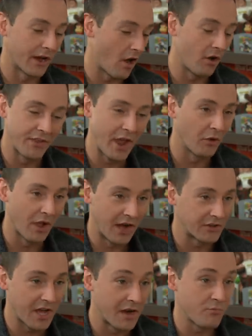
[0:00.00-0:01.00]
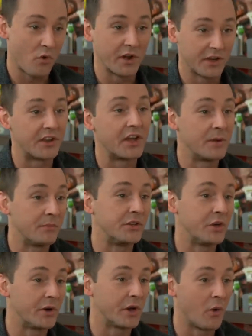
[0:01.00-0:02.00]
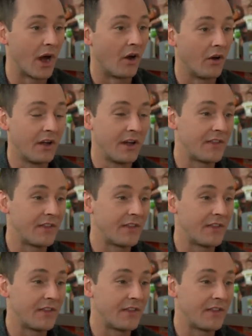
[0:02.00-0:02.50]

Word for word: all the outliers kind of pointed to him doing well.